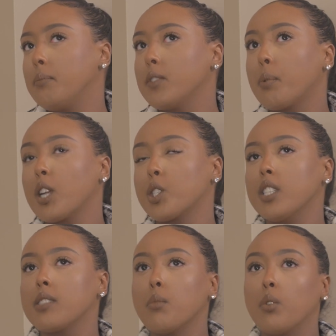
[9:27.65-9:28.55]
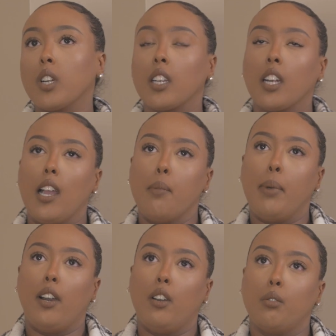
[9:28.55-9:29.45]
Depression is more
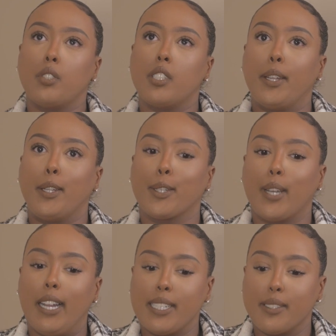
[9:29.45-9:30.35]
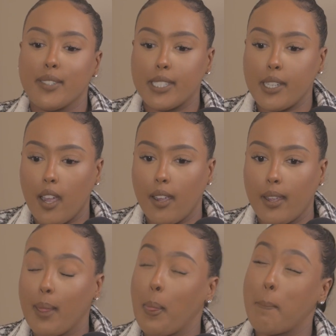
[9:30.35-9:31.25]
about you're kind of stuck
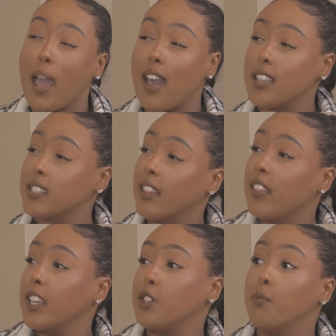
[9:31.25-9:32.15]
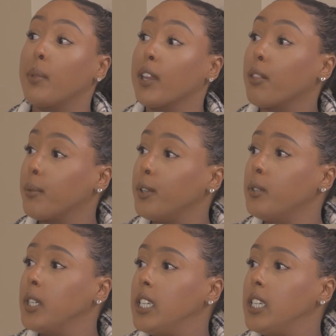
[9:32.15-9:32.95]
in the past and things you've been through.